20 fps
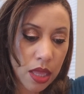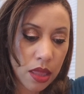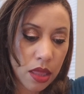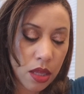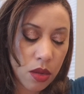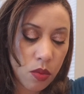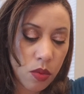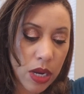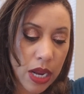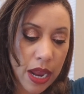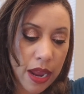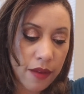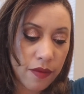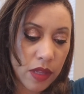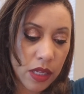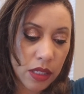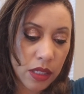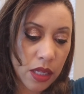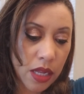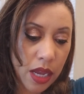Then we have
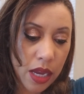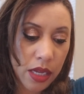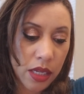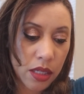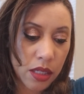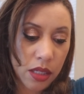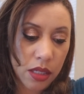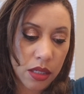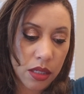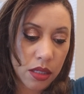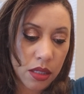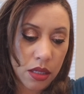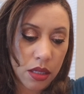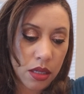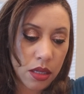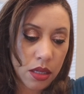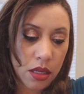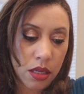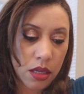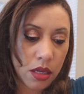this nice
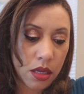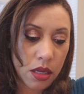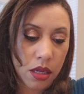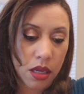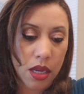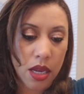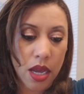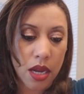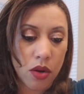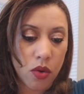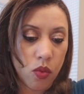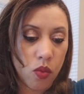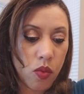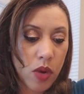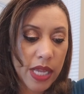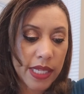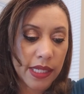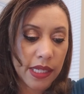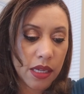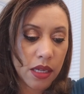kind of
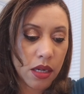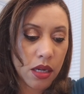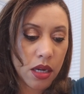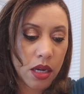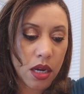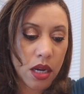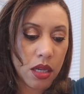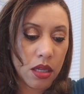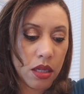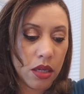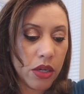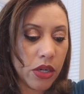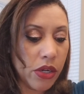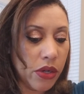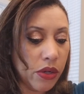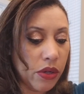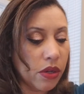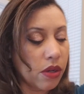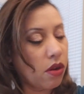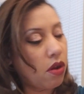russet color
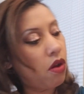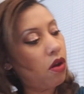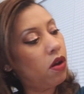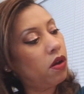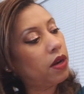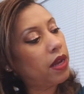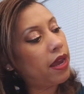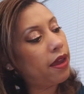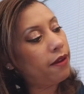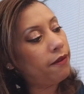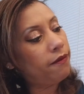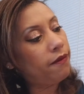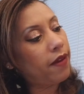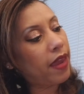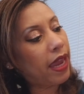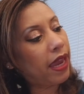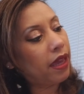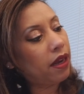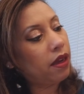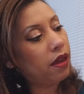called
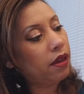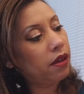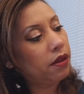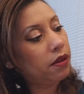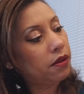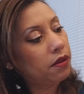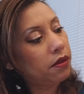Havana.